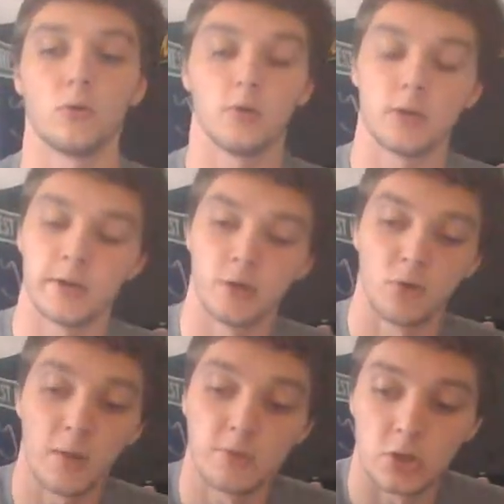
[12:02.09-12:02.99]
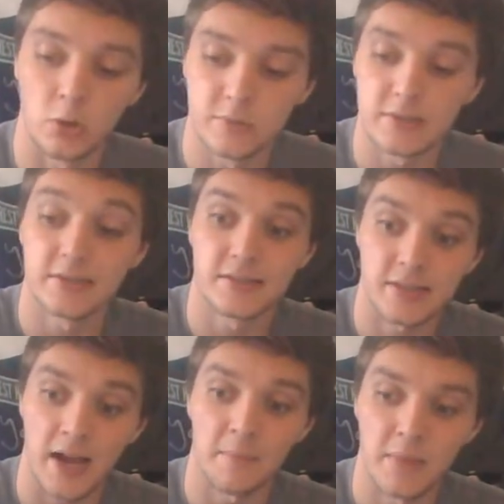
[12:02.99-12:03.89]
ribosomes,
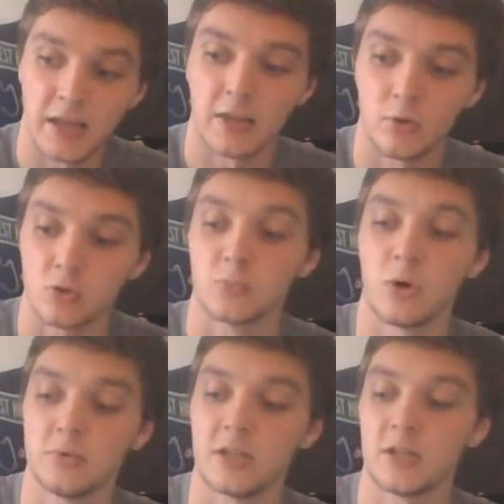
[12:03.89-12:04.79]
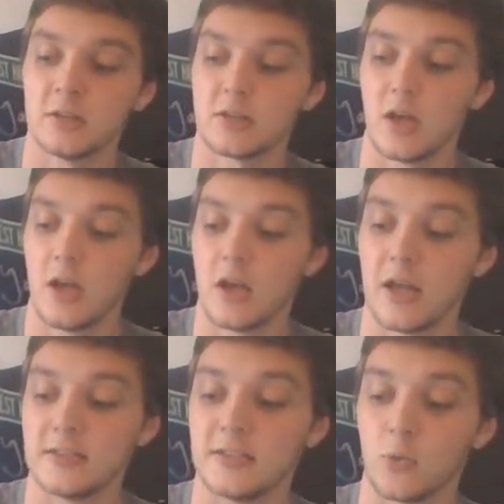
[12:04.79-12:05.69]
stop making those proteins
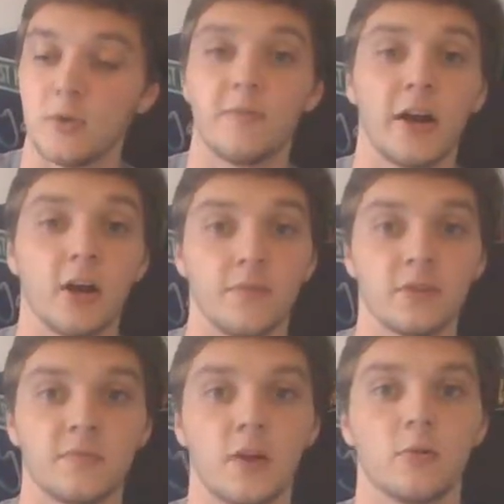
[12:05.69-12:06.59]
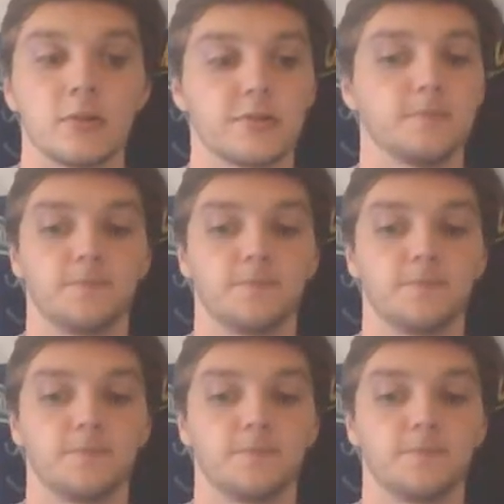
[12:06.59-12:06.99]
until we fight off this virus.